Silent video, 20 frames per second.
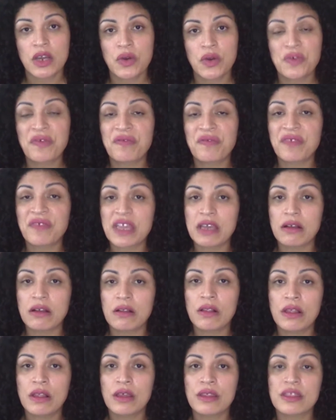who
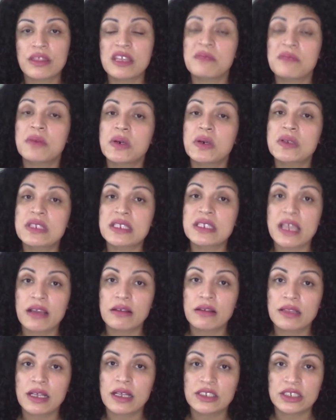feel the most
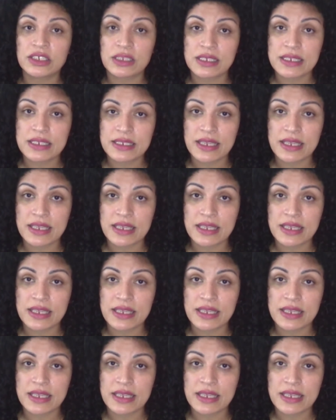psychologically